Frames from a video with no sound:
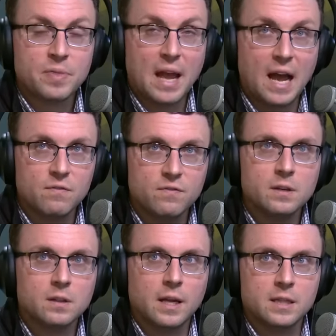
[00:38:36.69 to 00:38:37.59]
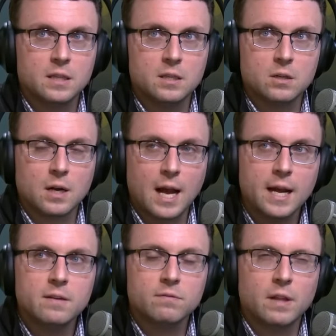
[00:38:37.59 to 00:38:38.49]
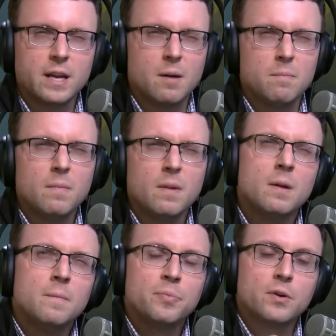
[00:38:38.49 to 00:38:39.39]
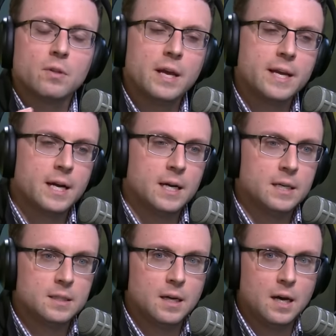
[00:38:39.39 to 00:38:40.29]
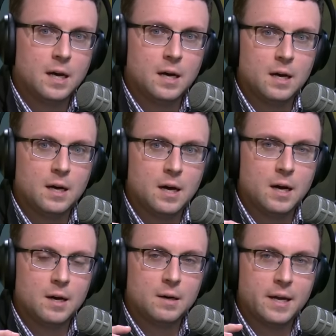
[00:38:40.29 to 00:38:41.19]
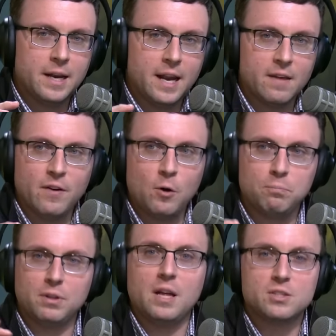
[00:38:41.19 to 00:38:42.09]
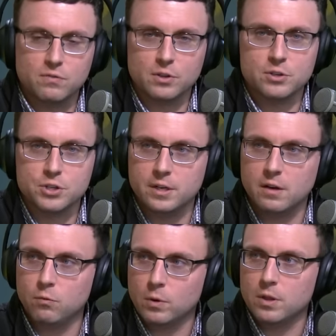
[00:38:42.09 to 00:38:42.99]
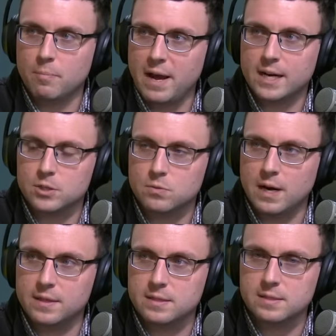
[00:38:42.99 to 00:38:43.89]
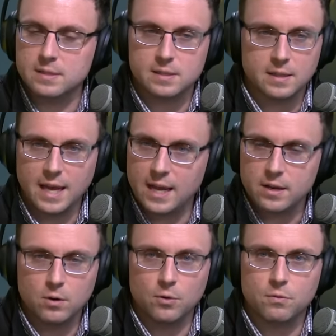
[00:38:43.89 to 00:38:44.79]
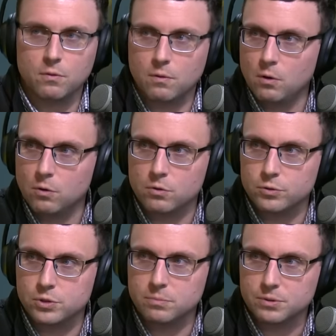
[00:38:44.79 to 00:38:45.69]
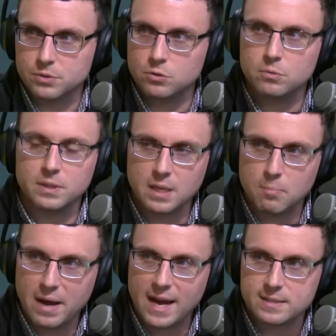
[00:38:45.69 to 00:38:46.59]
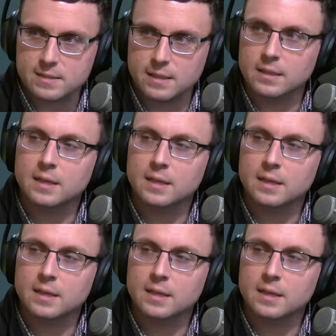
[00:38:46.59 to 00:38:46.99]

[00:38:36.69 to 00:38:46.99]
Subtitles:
I feel like they're kind of like an NFL plus version of where the Packers were at this season. They had to go through their own crucibles too, but they passed it.